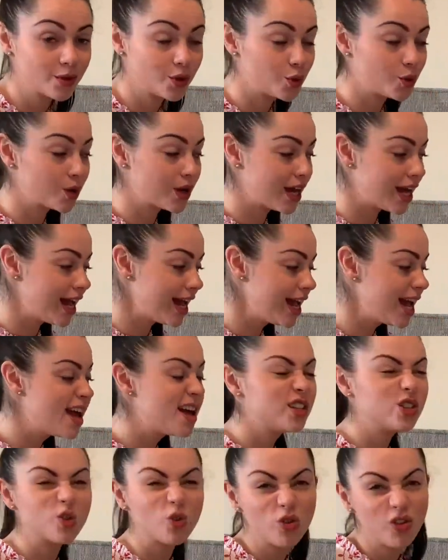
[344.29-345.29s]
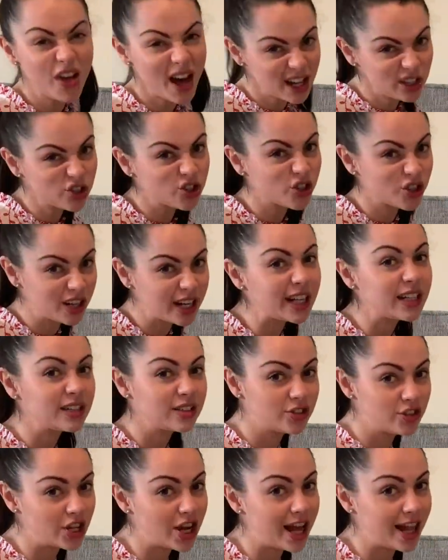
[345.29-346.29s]
Okay, so that's your little
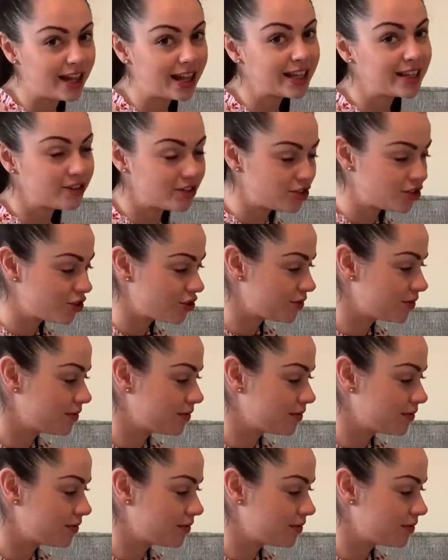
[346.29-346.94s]
challenge.